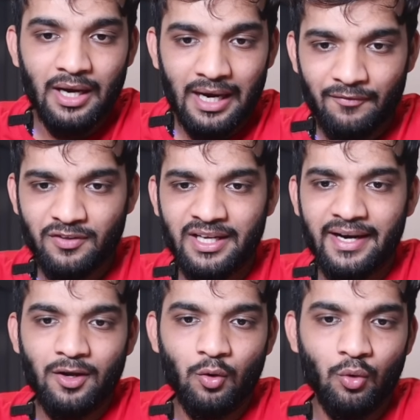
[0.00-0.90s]
After
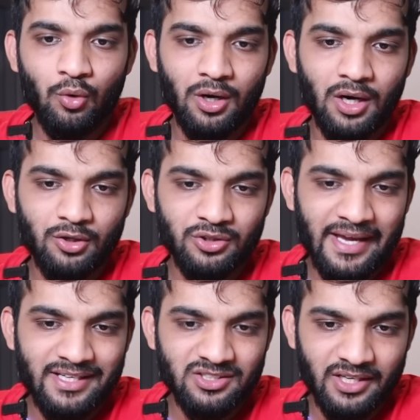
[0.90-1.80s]
that, I go to
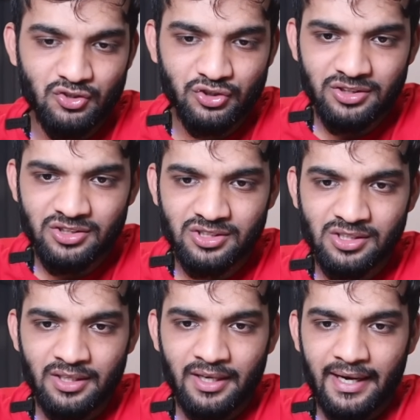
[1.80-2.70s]
the extensions
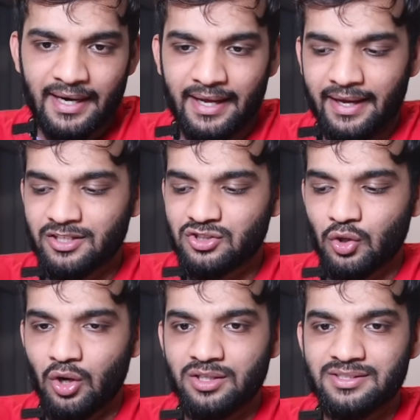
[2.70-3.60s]
and I
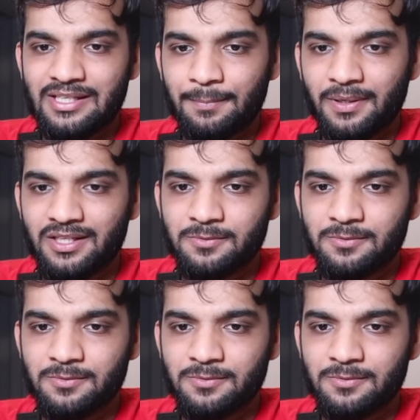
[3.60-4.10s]
install C++